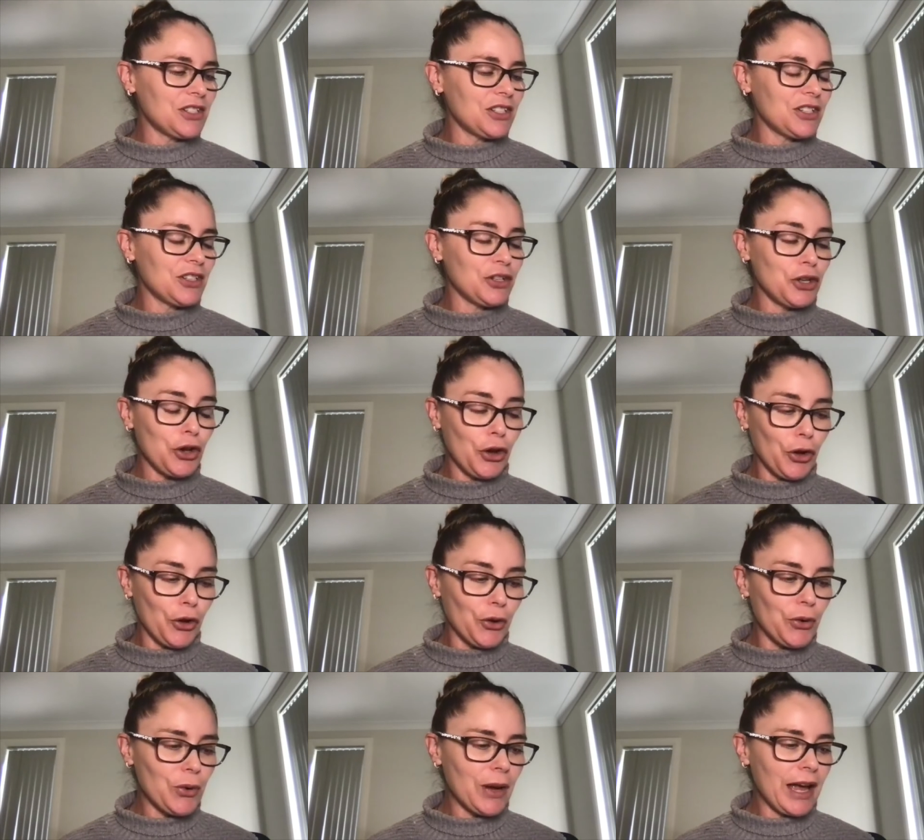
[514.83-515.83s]
to
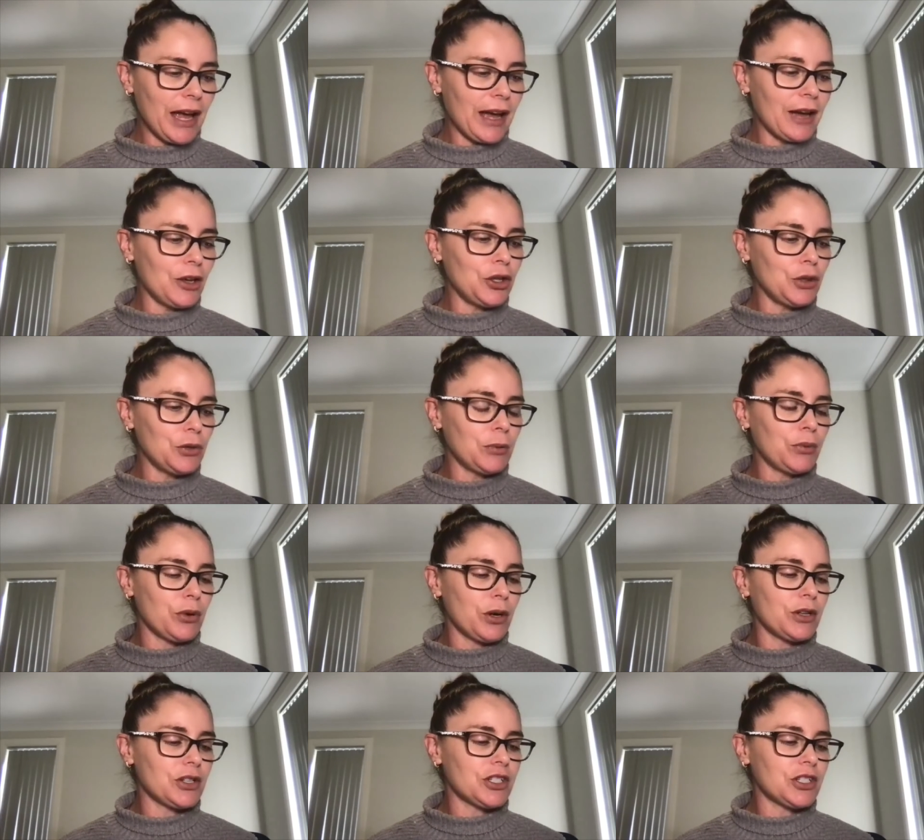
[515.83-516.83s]
know how you
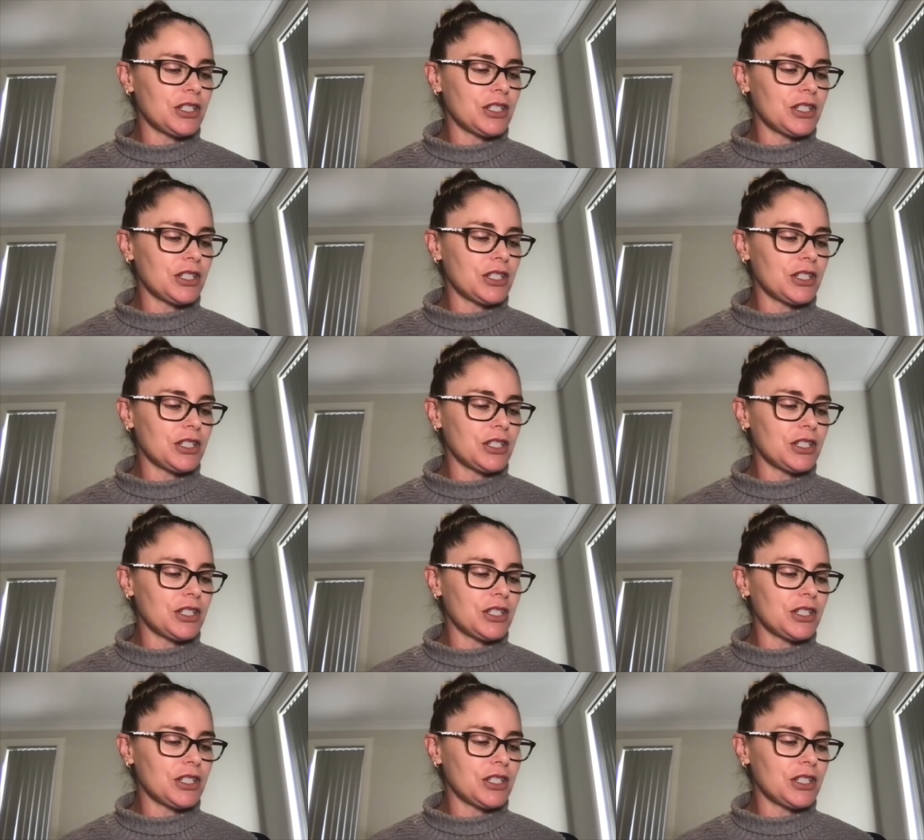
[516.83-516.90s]
approach